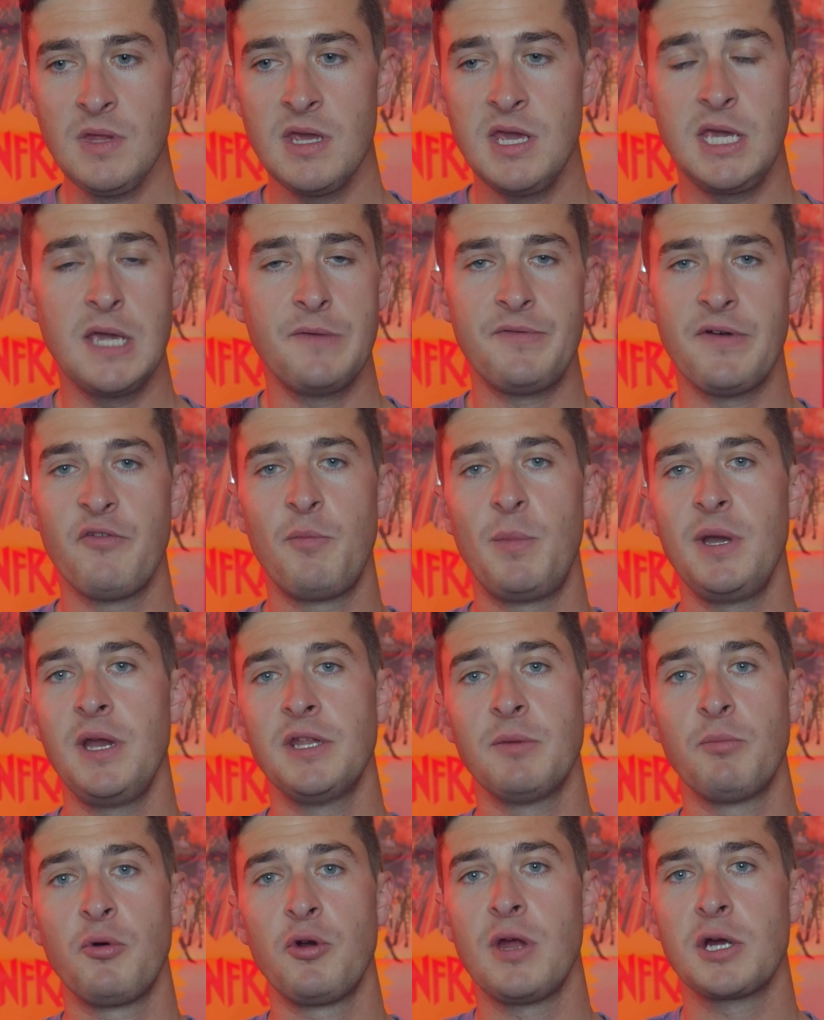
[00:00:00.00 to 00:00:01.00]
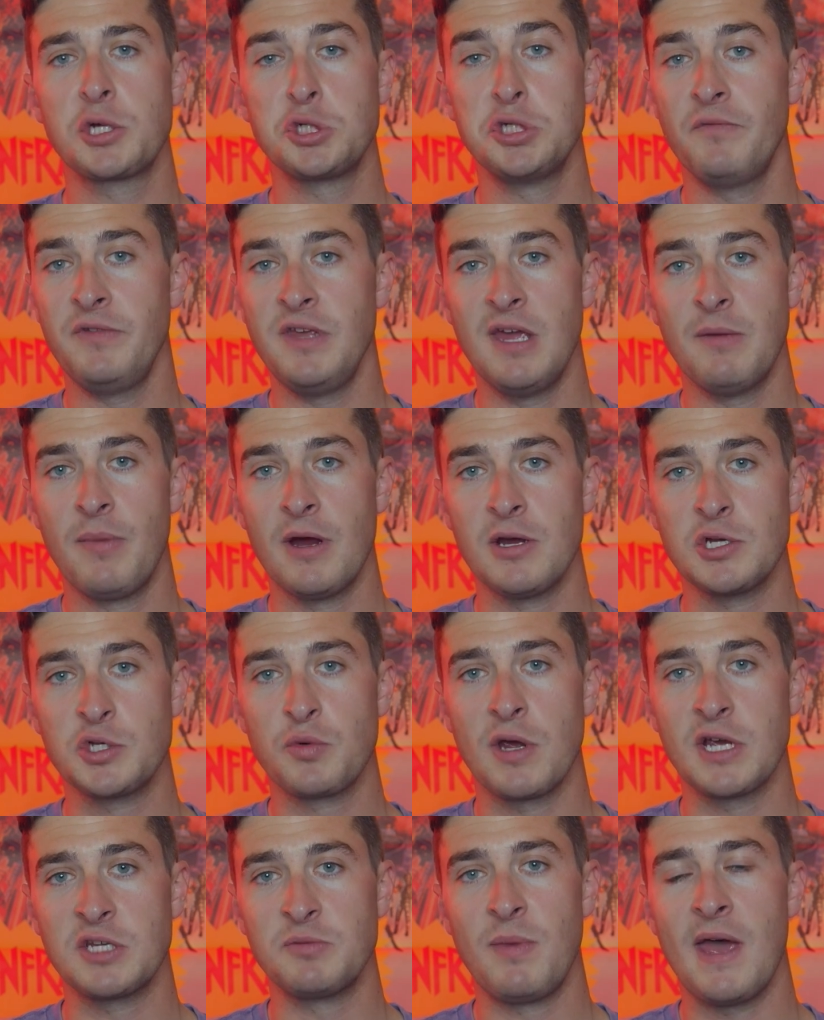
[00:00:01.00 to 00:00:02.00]
he gave everybody on the production of The Empire
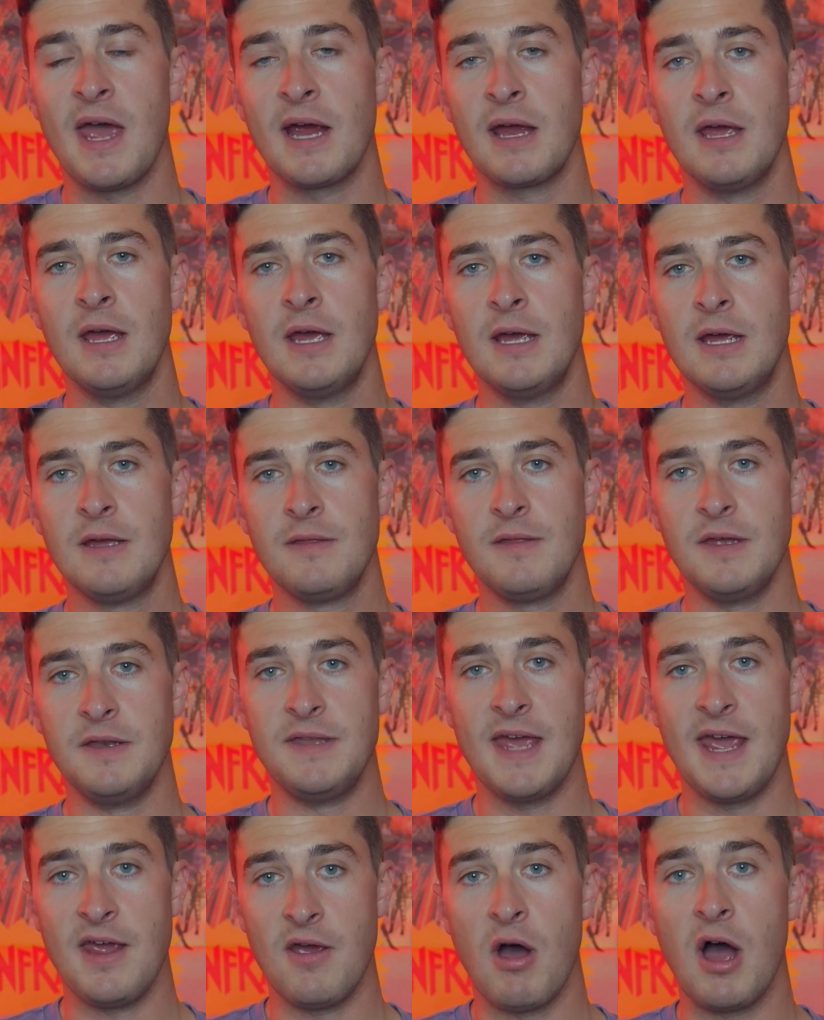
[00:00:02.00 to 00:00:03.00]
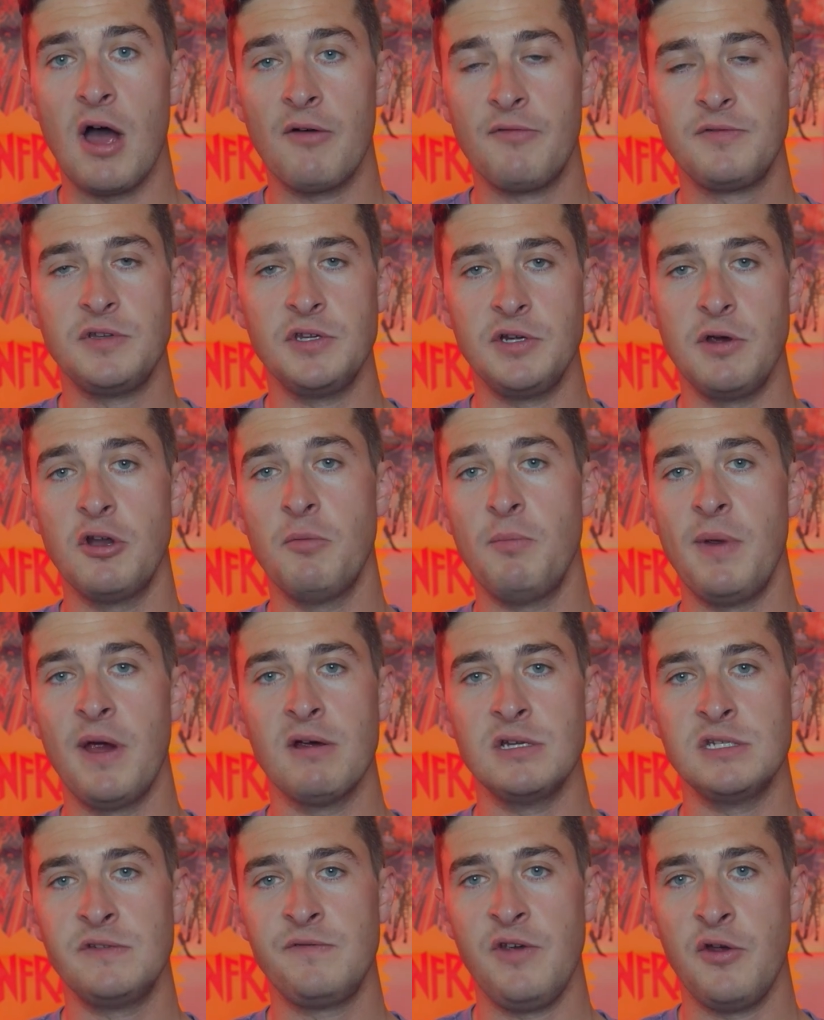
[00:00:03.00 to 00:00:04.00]
Strikes Back the day off to go to
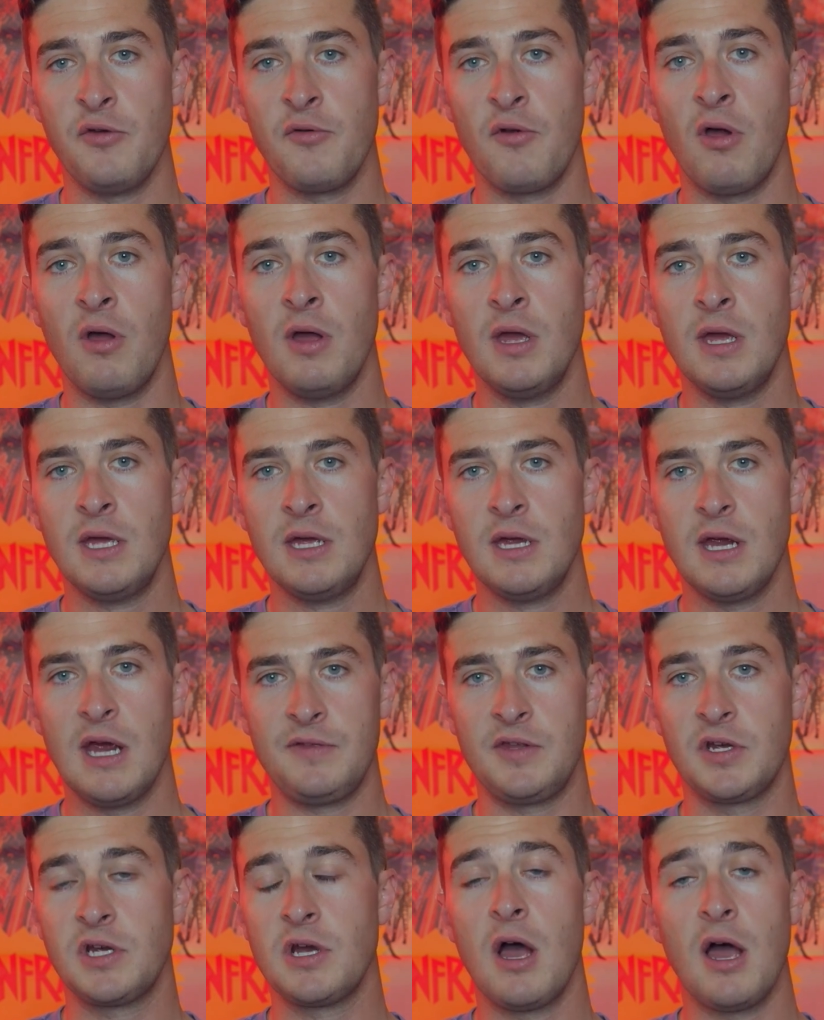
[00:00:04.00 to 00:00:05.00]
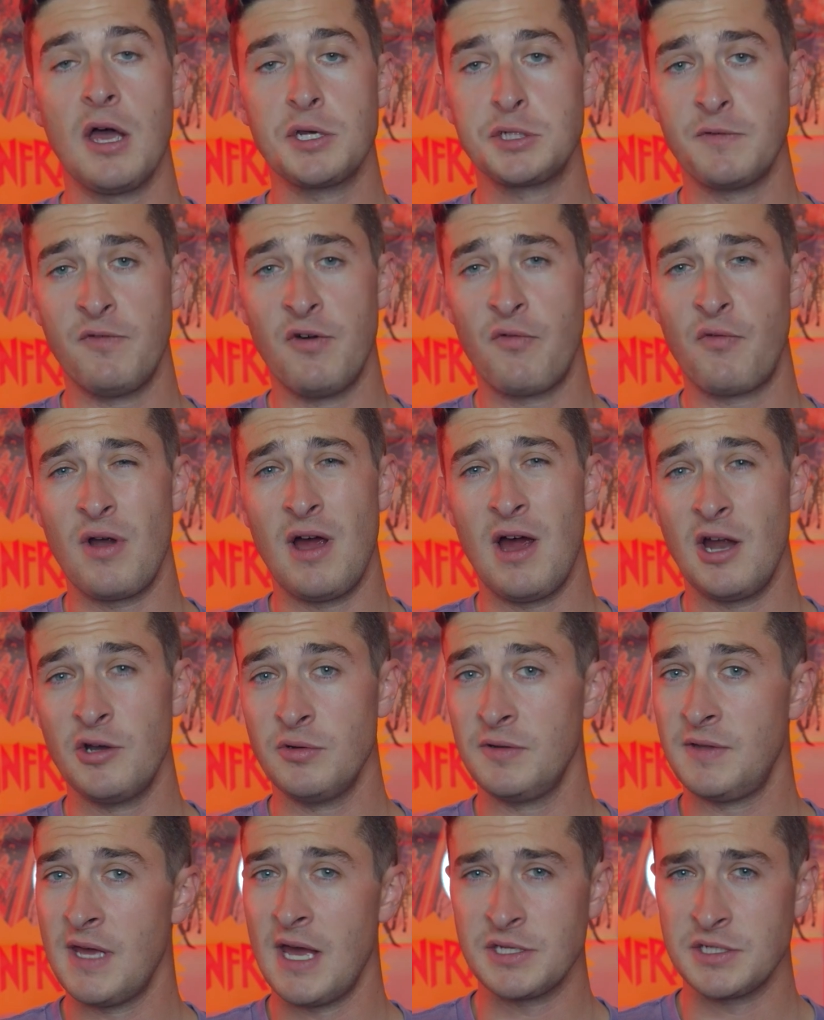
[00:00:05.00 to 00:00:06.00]
Barry's funeral at the cost of over
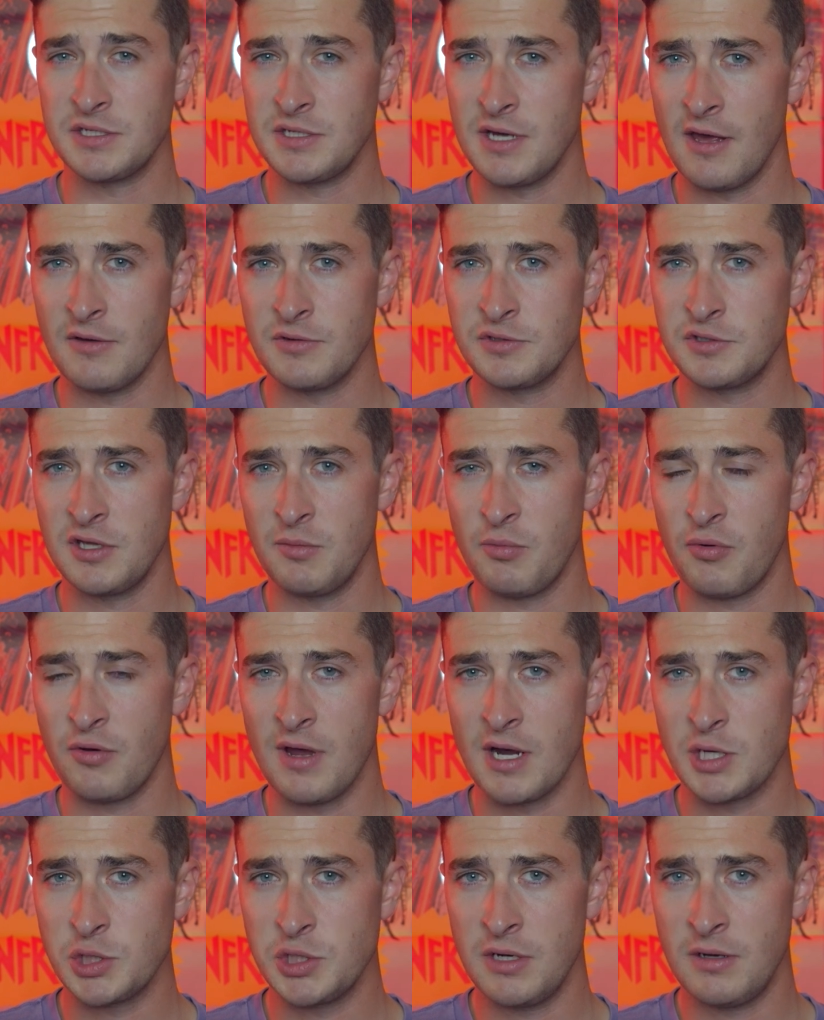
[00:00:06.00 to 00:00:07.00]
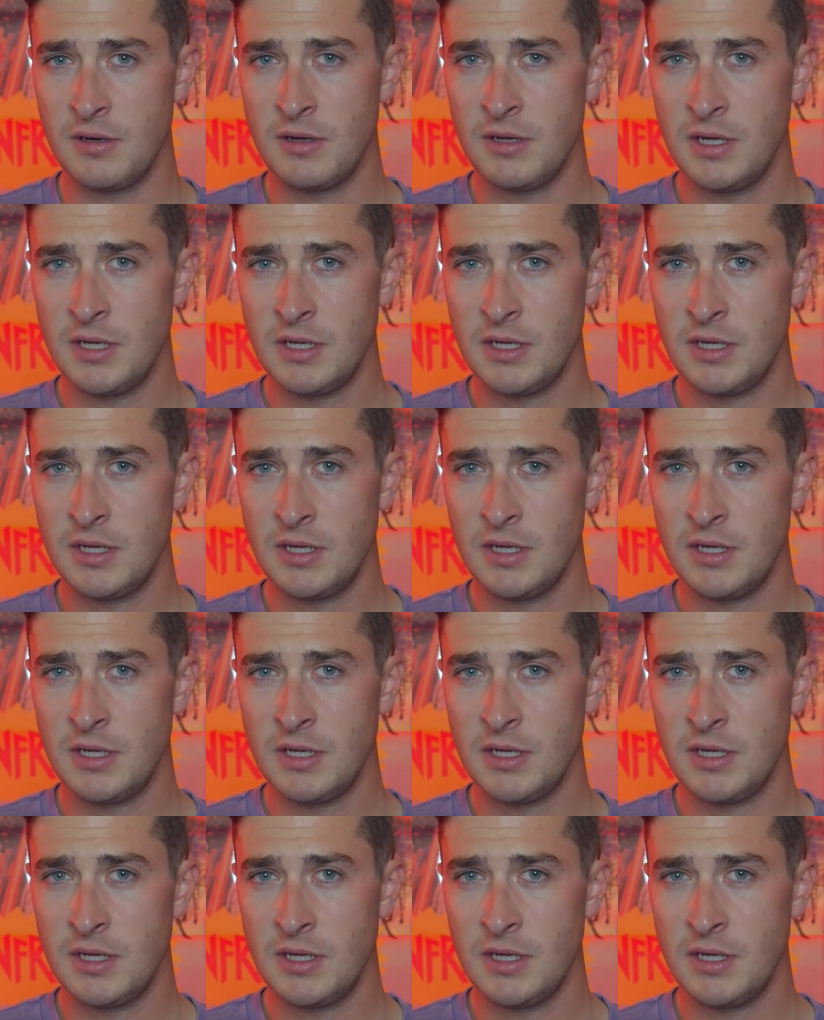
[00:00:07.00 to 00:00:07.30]
$100,000 to the production.